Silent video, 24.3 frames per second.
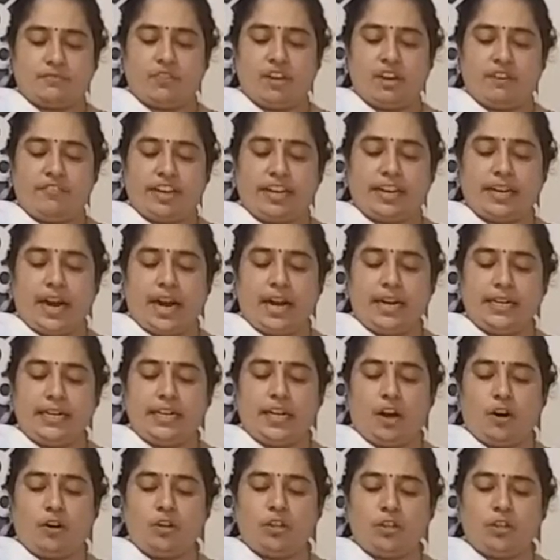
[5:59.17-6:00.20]
When we cut
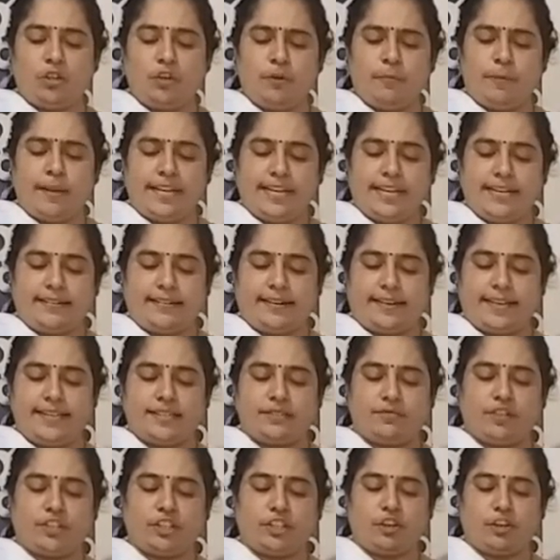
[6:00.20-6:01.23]
down too many
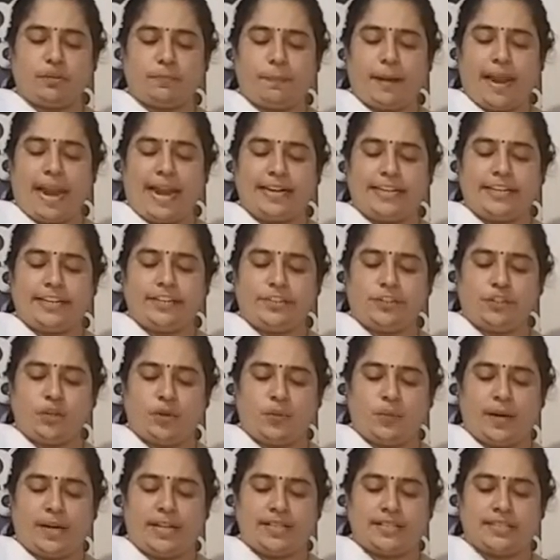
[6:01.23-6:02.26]
trees without planting
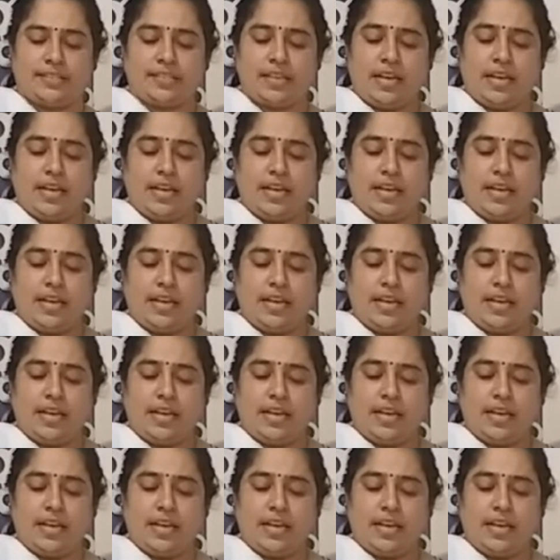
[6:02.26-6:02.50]
new ones,